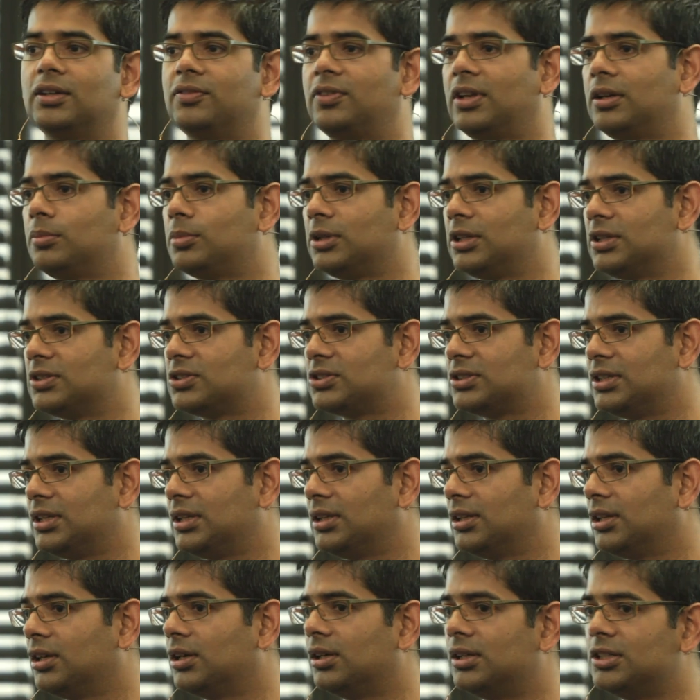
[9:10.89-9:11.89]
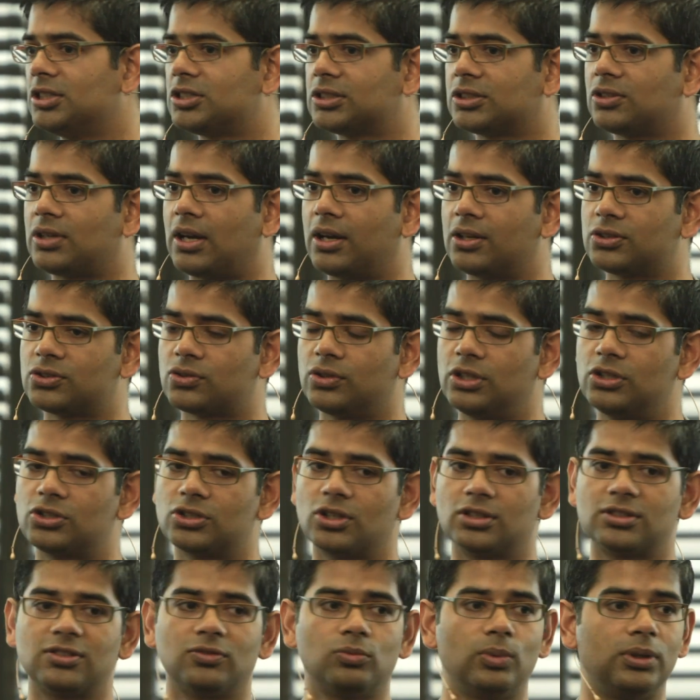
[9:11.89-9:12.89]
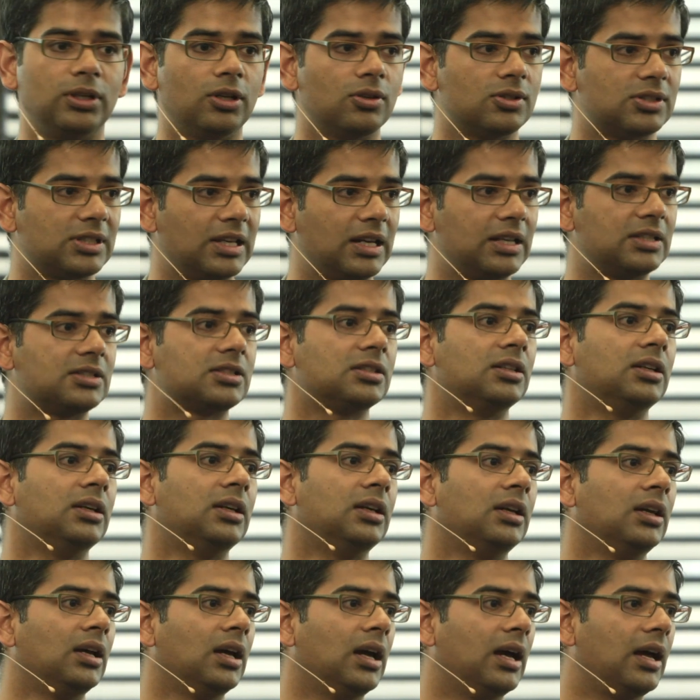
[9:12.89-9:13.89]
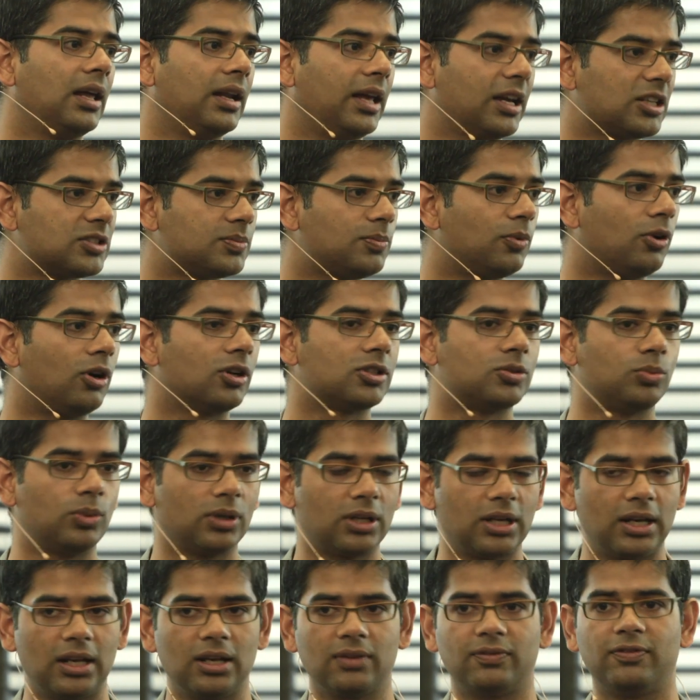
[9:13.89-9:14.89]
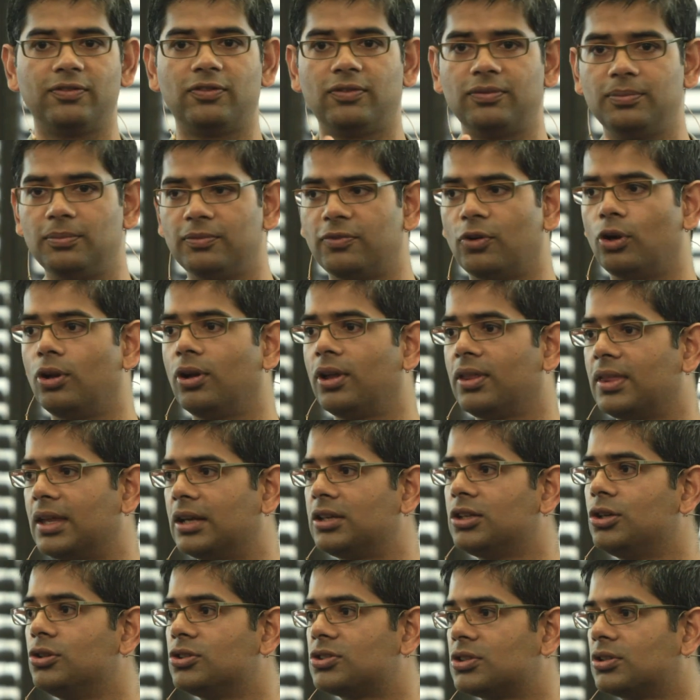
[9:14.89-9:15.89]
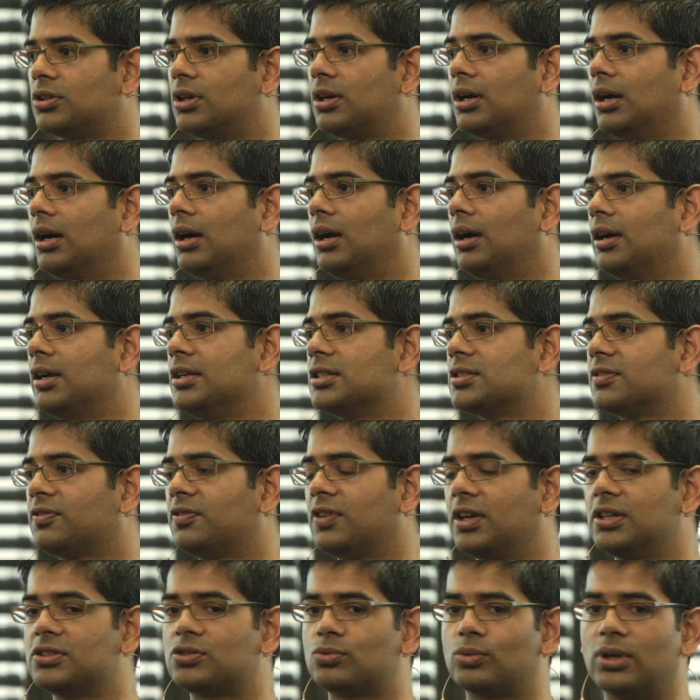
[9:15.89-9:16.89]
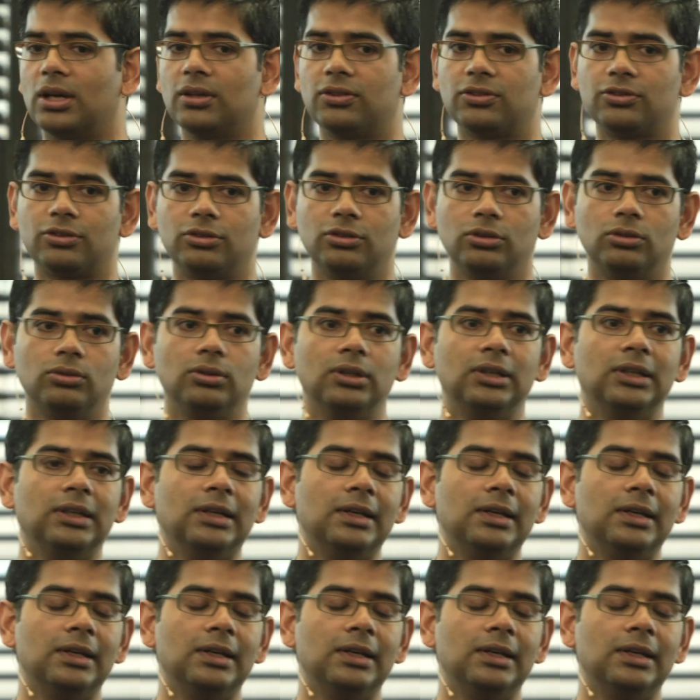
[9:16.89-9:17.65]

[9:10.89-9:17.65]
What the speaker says: If anybody has seen the early screenshots of Windows 8 and Xbox, we're kind of following that user interface right through.